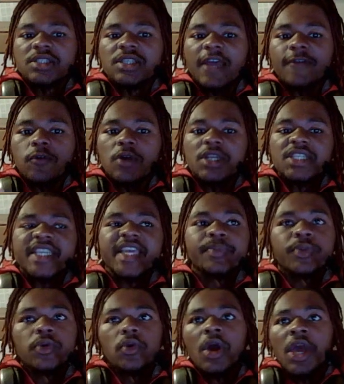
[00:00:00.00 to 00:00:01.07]
Like, for
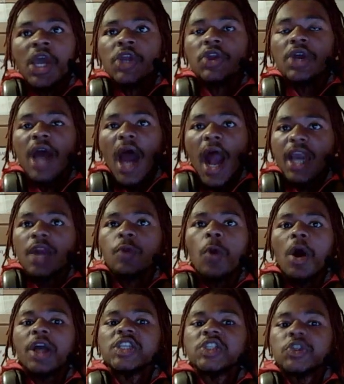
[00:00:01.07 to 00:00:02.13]
example, I could
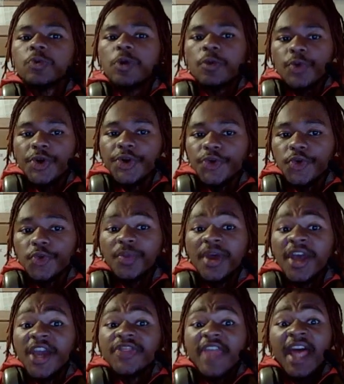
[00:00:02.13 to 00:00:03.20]
walk into a room
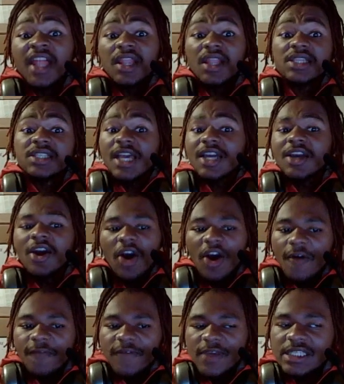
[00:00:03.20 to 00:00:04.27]
that looks like an
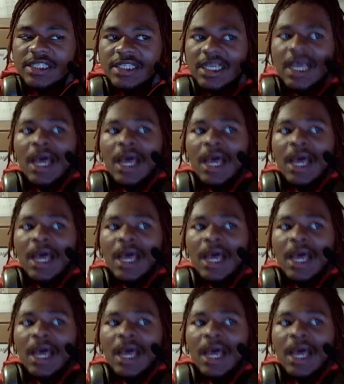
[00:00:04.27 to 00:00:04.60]
office,